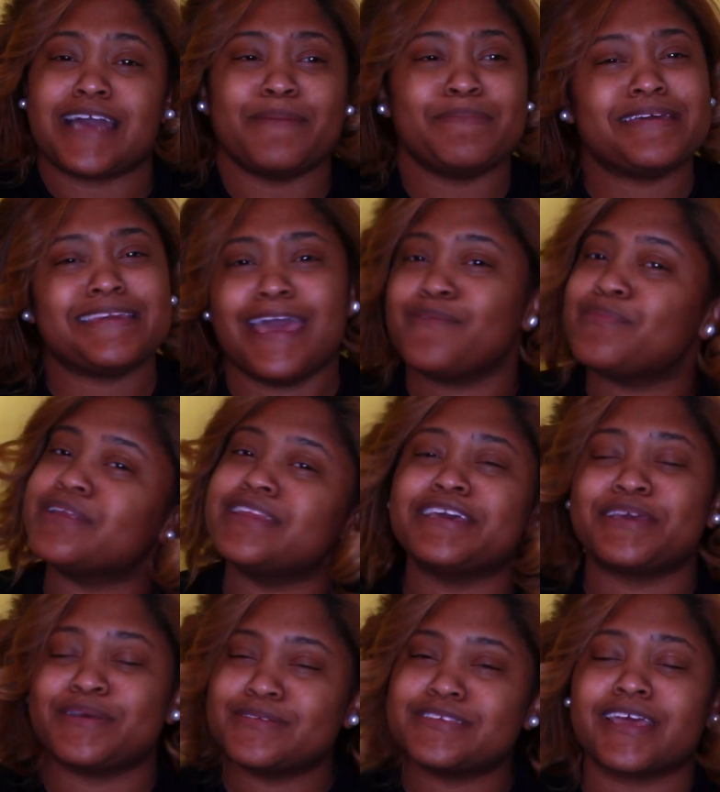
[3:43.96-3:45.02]
they really
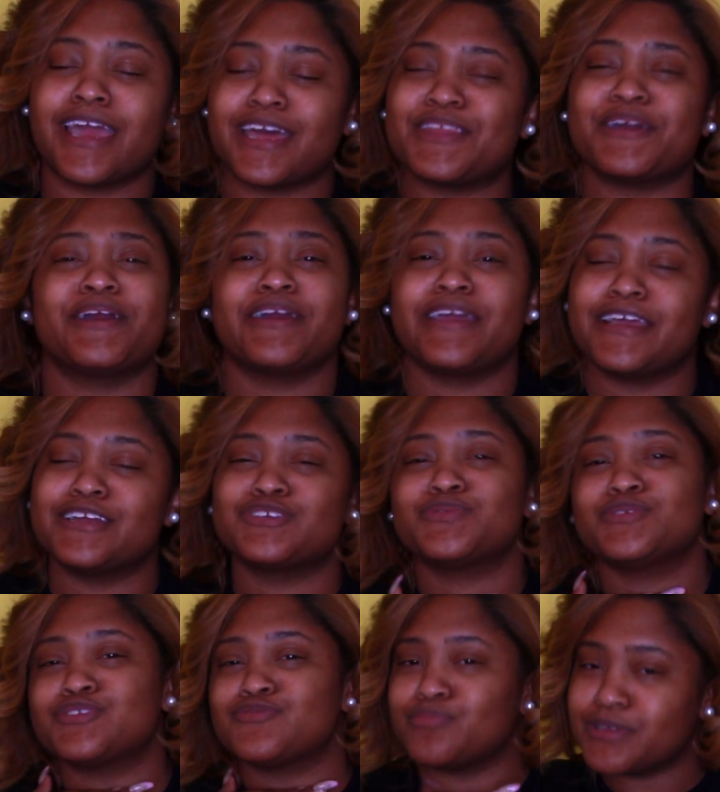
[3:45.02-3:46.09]
cute together. Her and Andrew
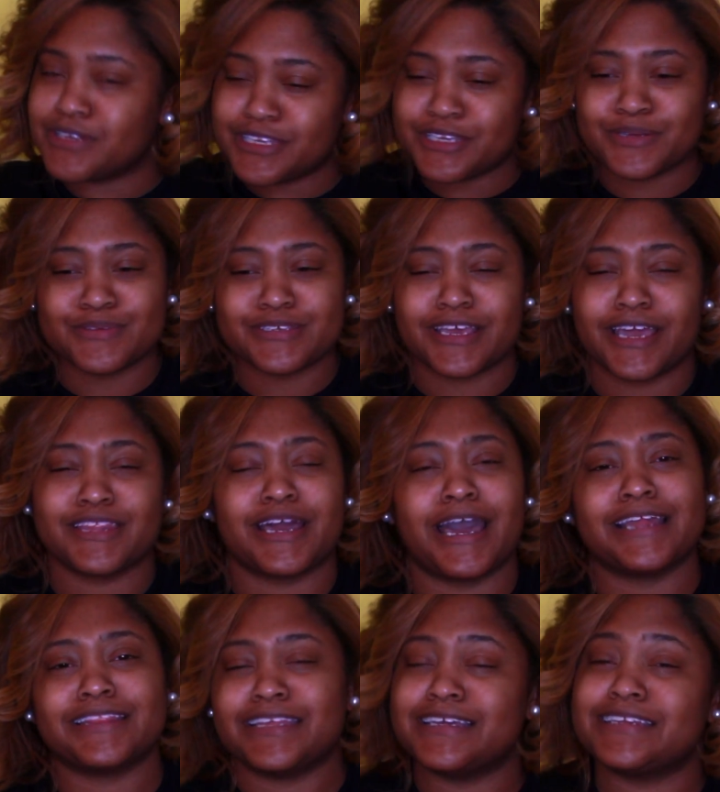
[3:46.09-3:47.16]
is really cute together.
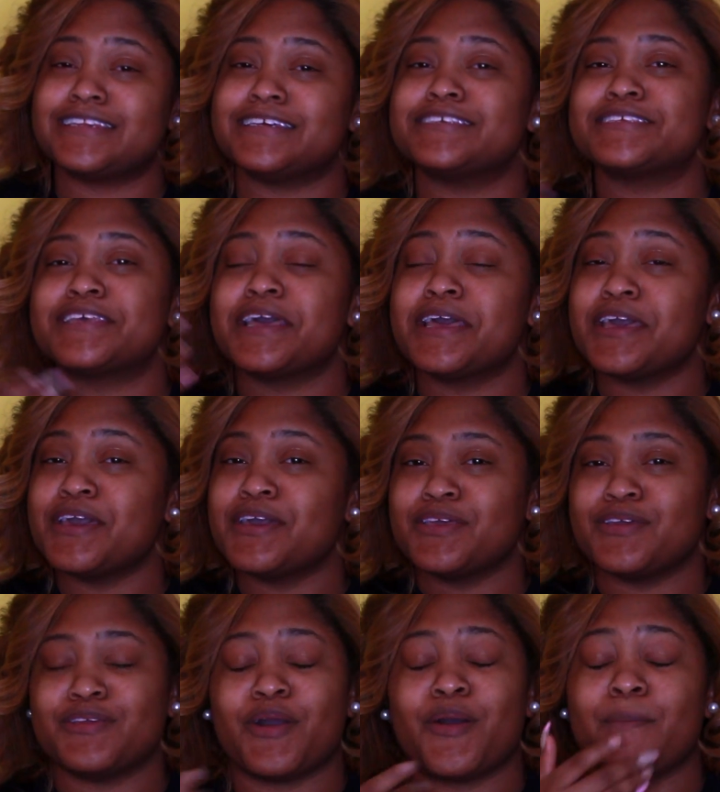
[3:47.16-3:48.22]
I think this
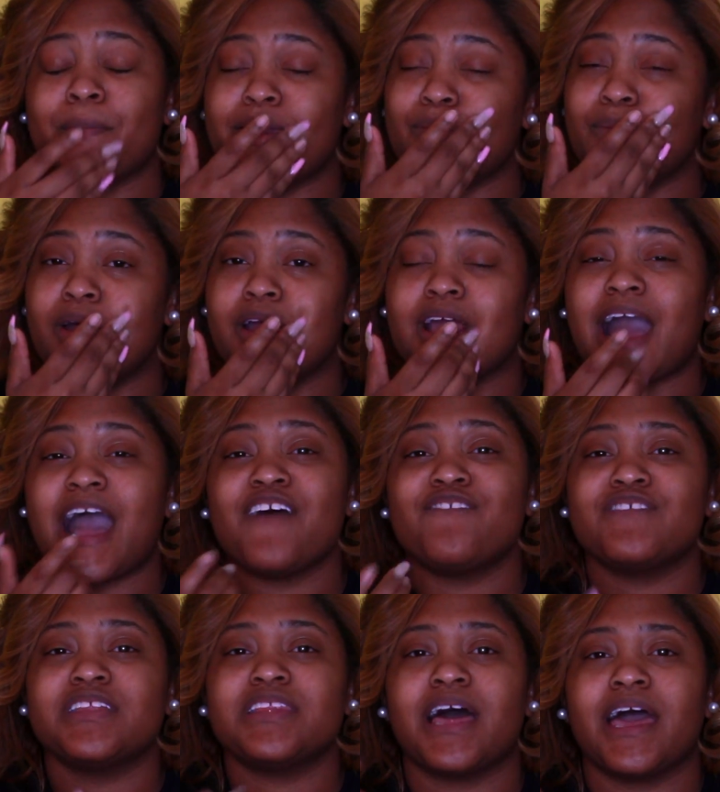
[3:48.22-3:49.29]
may work. I
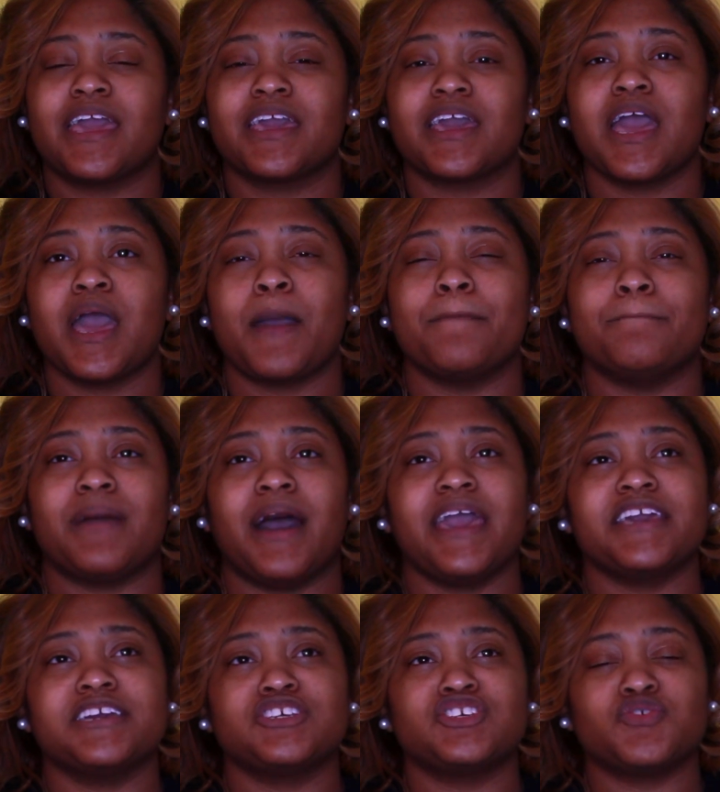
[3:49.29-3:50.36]
feel like my
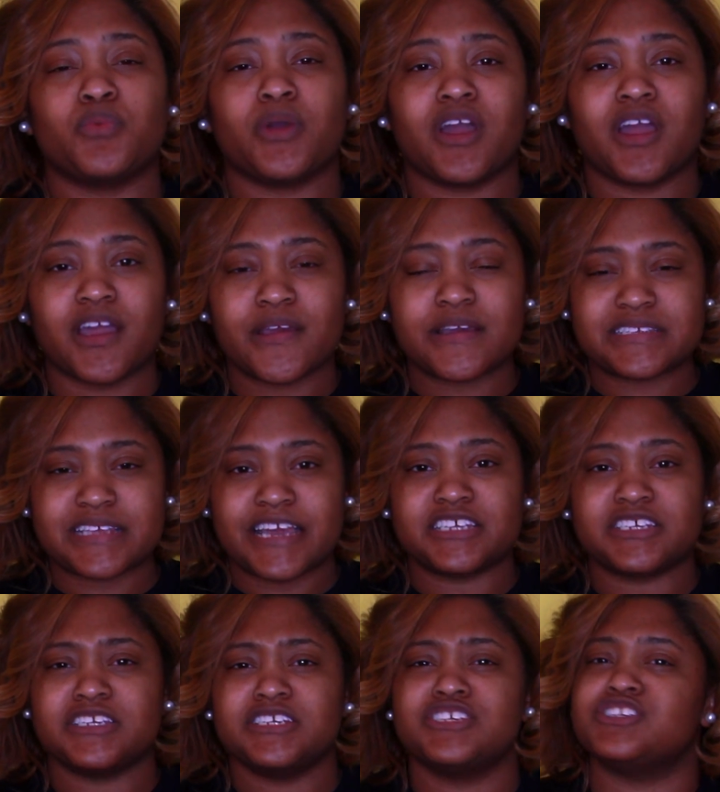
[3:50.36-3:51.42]
issue with her is that
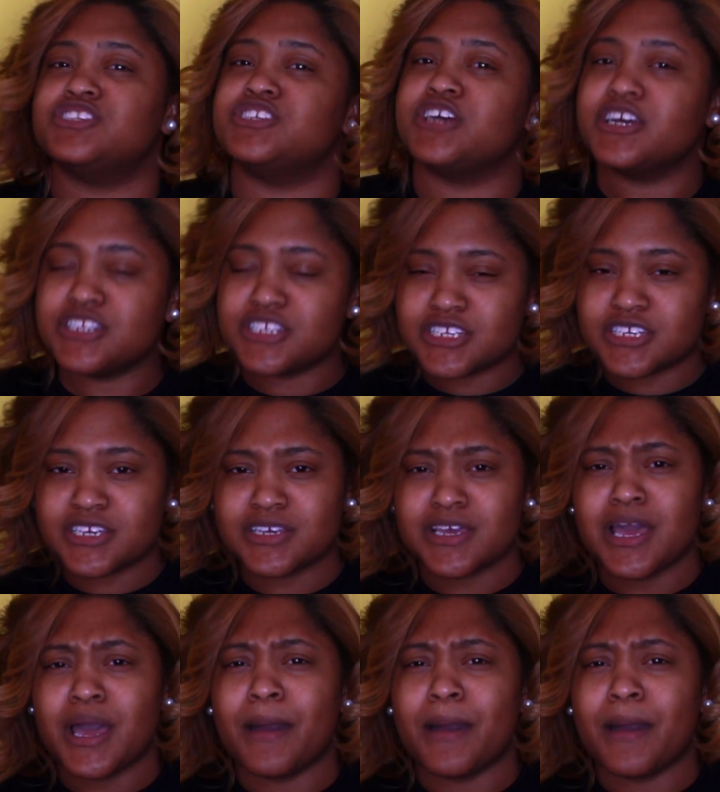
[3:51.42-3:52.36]
she's judging